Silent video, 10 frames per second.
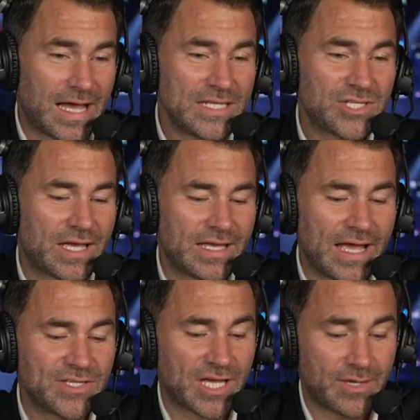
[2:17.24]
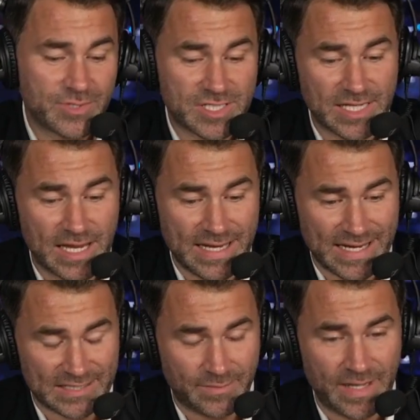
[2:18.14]
AJ was sitting
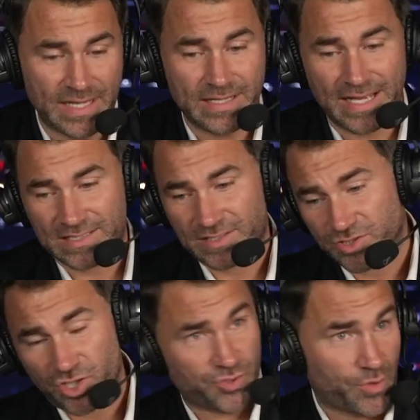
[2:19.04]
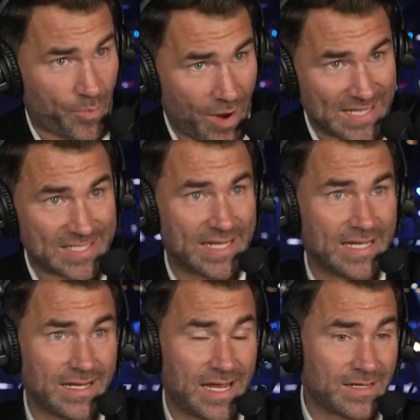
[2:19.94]
next to me, next to Joshua
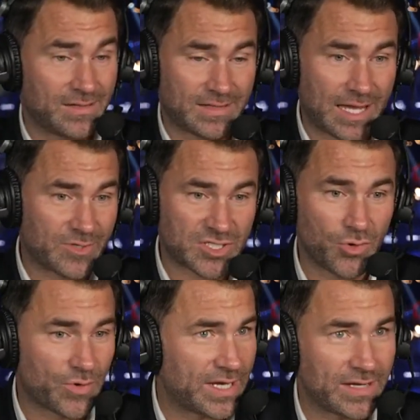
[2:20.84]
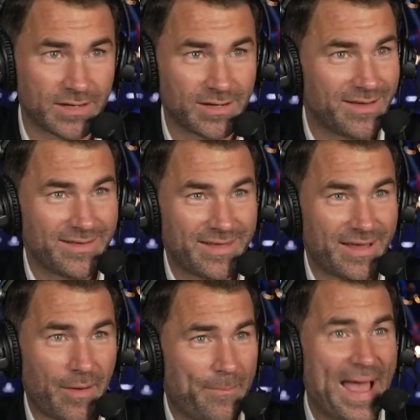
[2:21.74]
Boatse, and they were talking
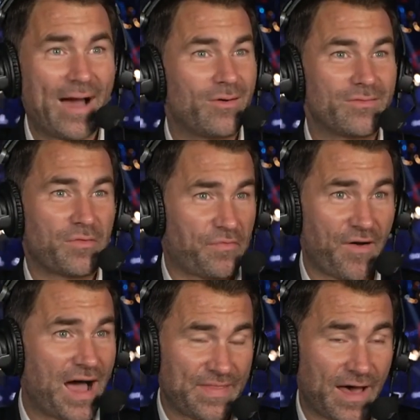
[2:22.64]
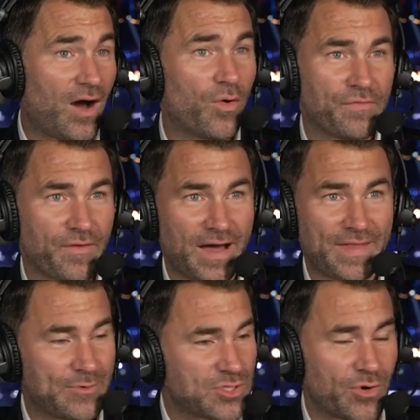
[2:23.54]
about the fight, the whole fight.
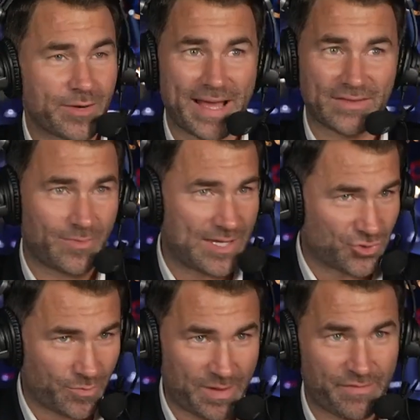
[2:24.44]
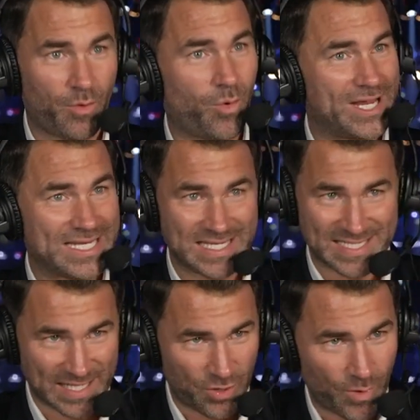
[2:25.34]
They were talking about Dmitry Bivol, what he does
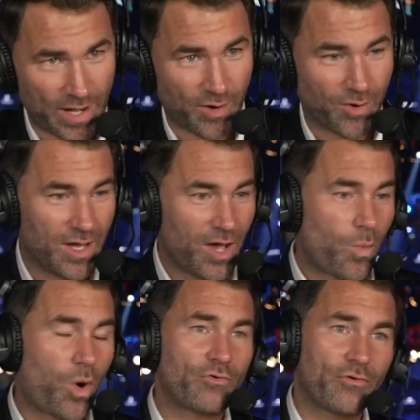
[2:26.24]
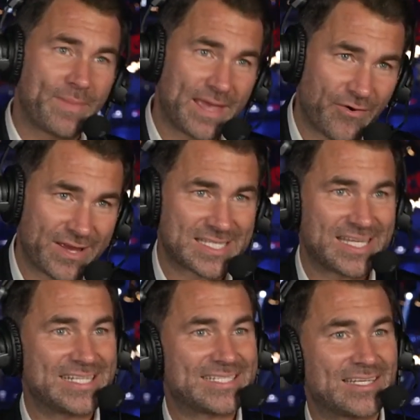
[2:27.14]
so well, what Ramirez
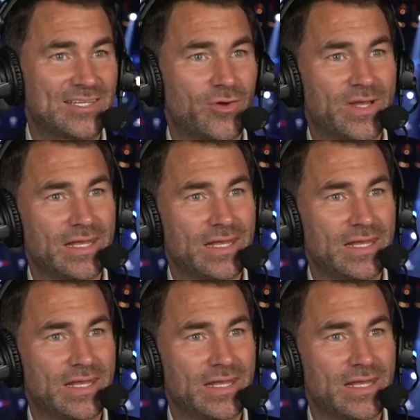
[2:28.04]
needs to do.